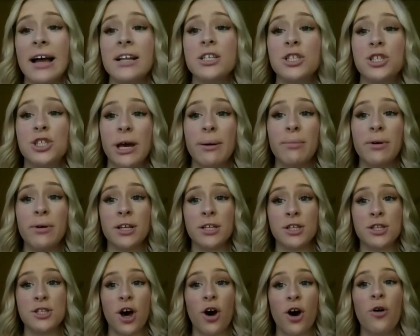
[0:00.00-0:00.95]
and
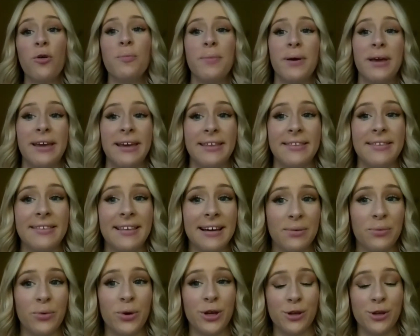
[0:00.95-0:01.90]
Gemma told me
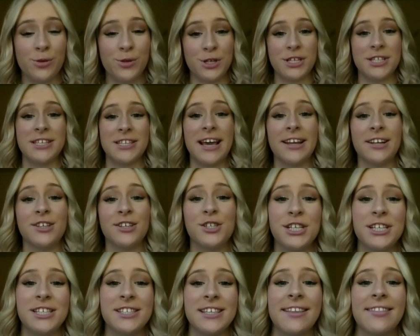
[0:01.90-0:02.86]
that what you just said, and
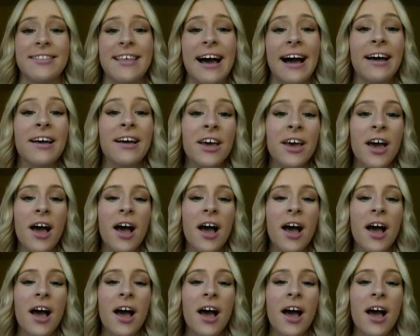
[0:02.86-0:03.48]
she said that